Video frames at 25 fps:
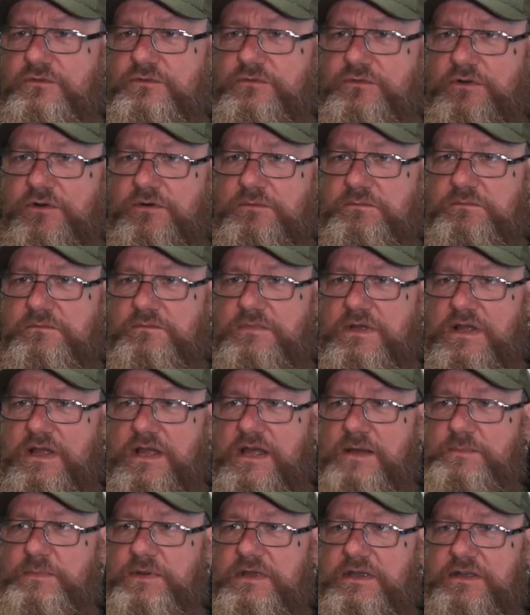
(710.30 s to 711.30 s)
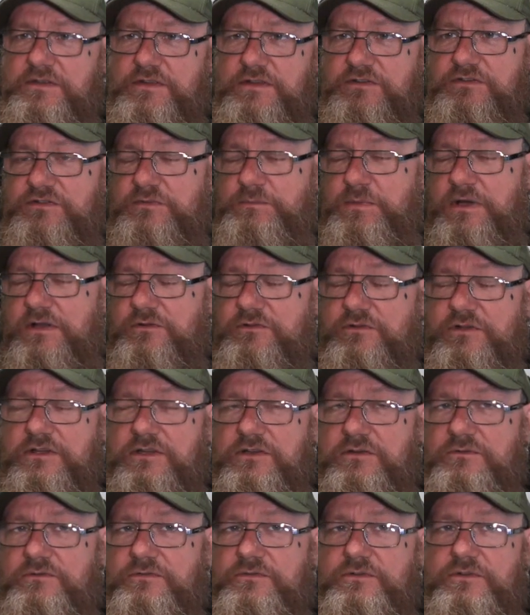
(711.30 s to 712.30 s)
from a beer that
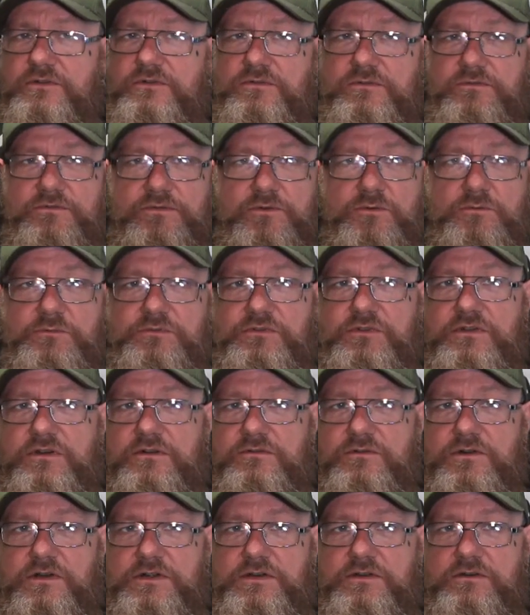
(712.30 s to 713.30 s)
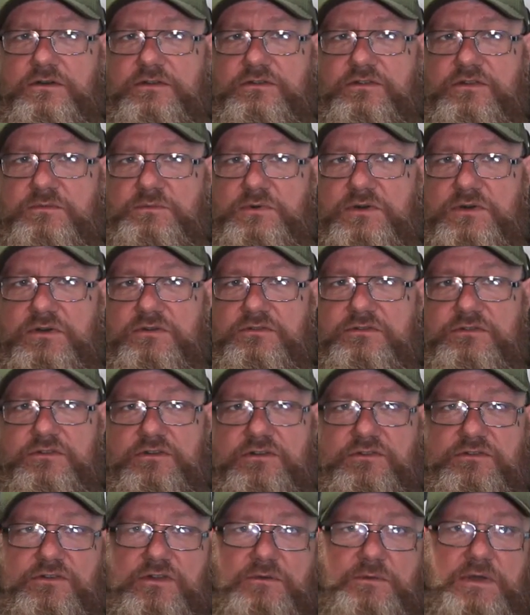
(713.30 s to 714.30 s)
supposedly conforms to the Reinheitsgebot, so
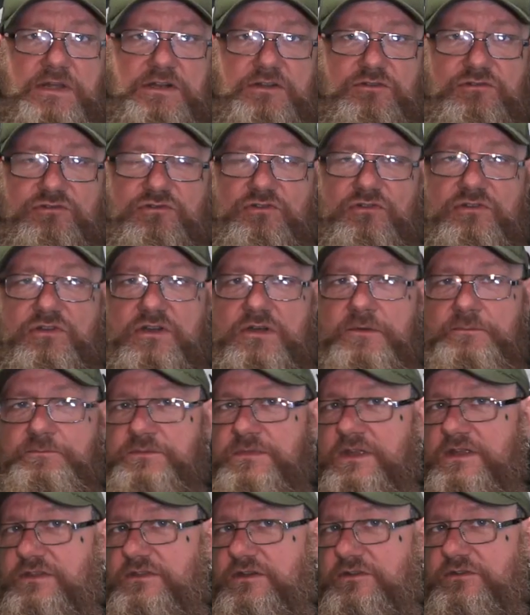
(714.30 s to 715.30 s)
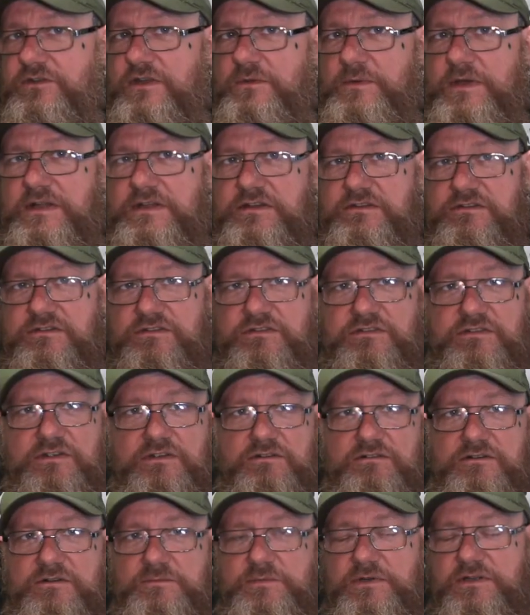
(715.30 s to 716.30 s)
there's no added sugar, there's no added
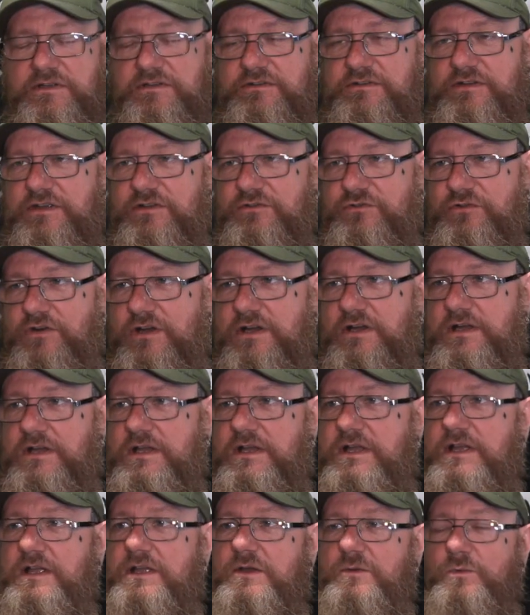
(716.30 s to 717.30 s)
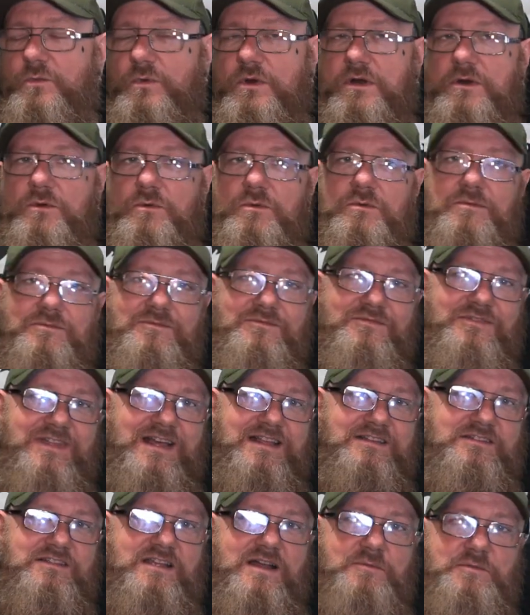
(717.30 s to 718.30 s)
syrup, etc. Well,
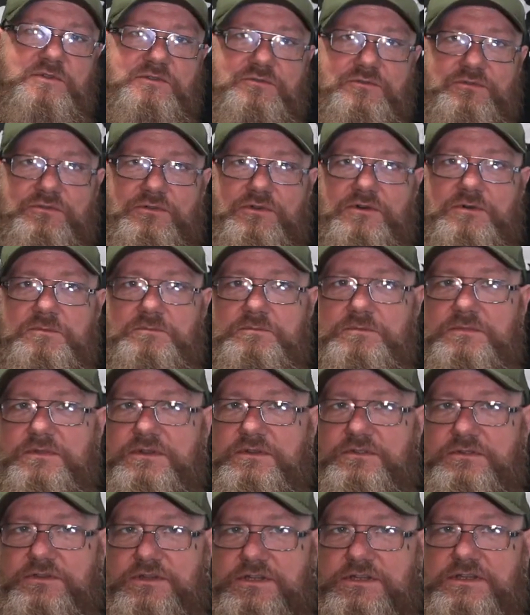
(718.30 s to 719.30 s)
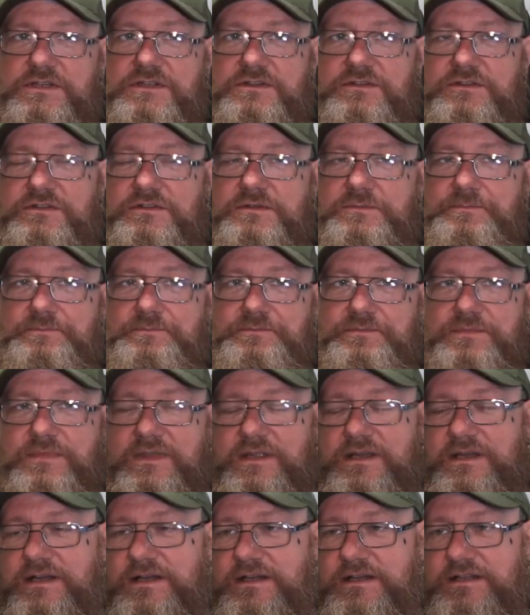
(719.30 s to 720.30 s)
that's coming from the yeast,
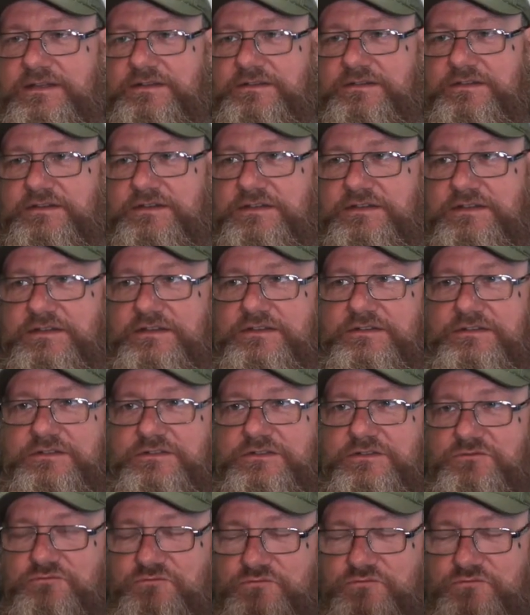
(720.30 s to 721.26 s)
and yeast